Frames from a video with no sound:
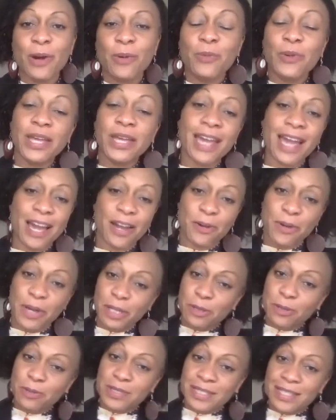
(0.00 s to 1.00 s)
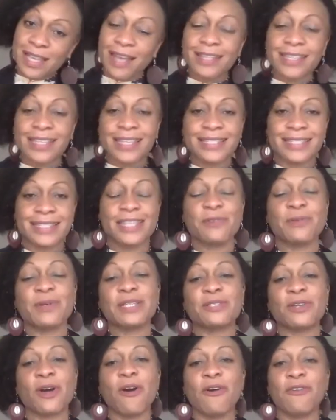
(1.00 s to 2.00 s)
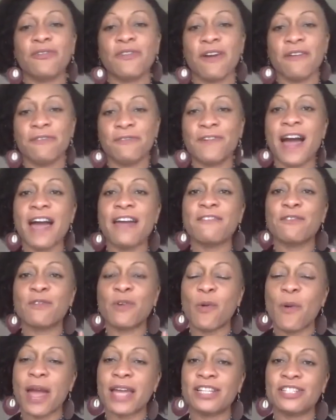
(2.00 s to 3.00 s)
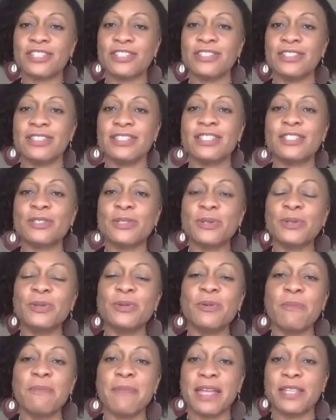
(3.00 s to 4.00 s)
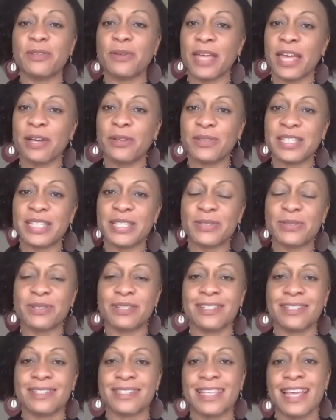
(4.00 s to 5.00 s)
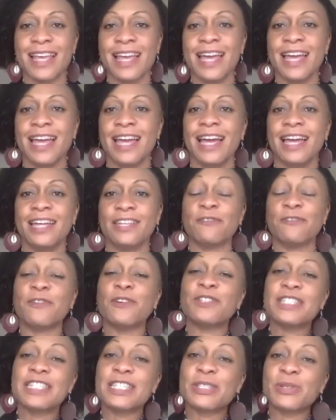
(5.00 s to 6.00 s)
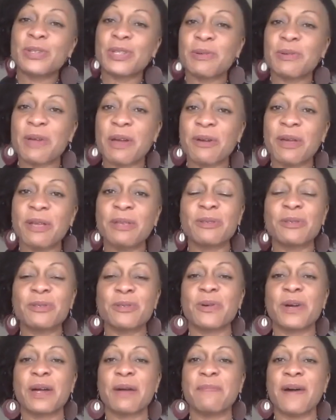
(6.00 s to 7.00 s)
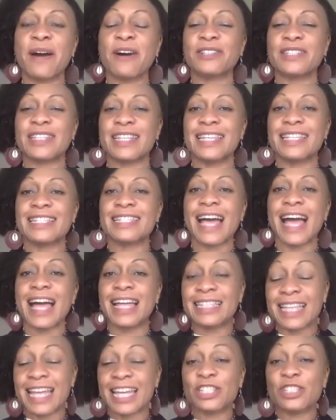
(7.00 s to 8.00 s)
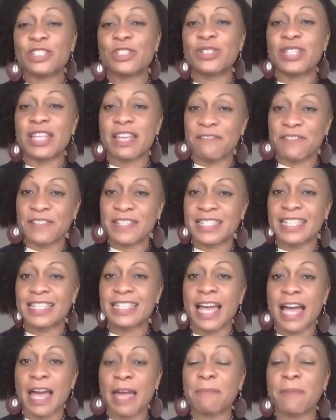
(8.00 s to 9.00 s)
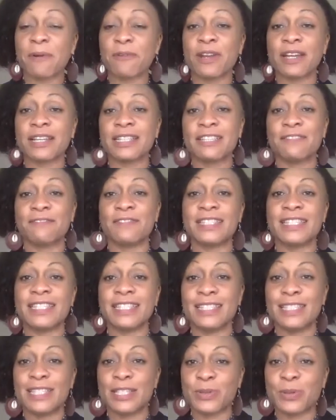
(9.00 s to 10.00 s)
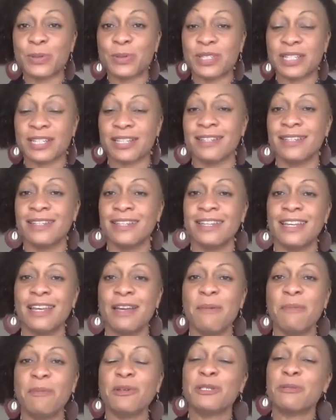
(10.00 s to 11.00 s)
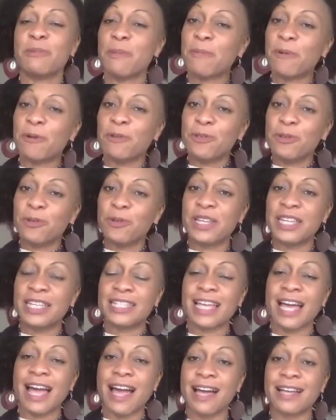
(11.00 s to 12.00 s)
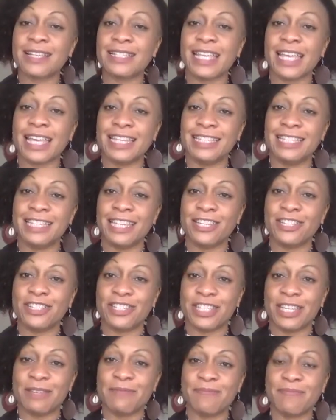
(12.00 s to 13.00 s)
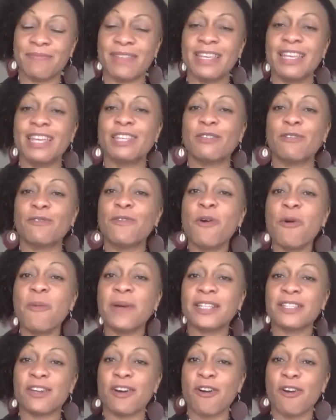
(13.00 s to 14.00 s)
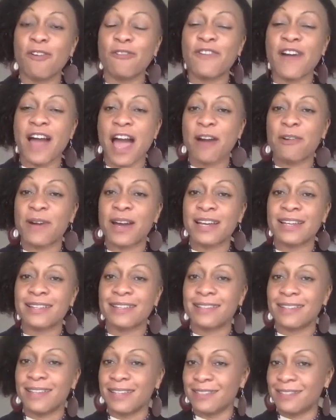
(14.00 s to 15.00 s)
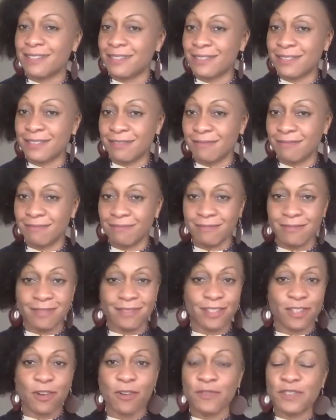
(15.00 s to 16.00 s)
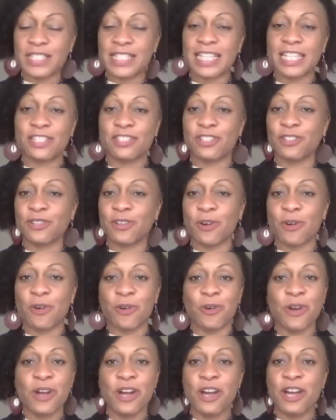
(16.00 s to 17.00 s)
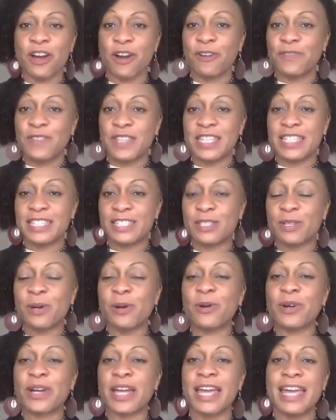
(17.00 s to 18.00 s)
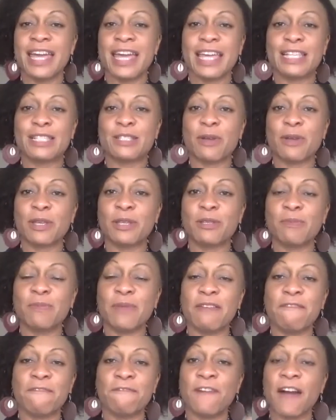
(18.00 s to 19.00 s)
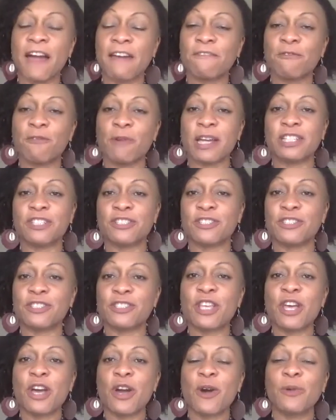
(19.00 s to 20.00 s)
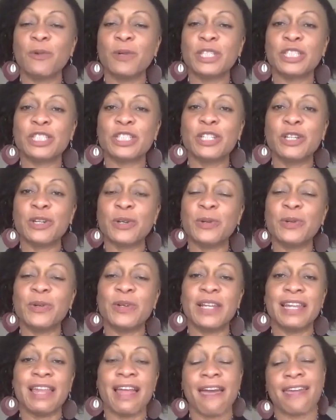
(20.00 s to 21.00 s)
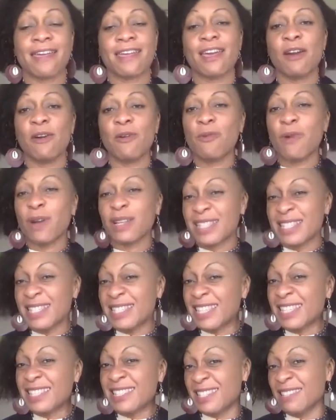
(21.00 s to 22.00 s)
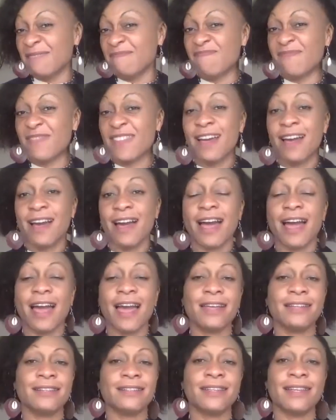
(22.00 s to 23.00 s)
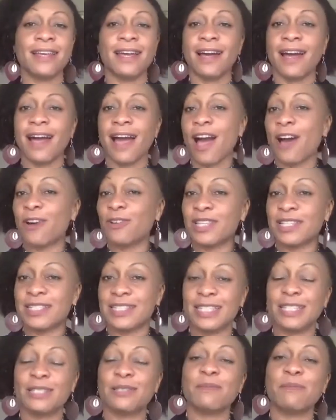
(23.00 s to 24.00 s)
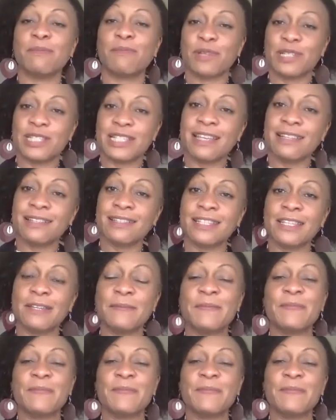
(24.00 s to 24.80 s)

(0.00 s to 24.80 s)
We are going to start a series of 5 questions to mental health disorders. The first disorder we're going to talk about is attention deficit hyperactivity disorder. Most people know it as ADHD. The format of our conversation or of this talk is going to be 5 questions which go like, what is it and how does it present?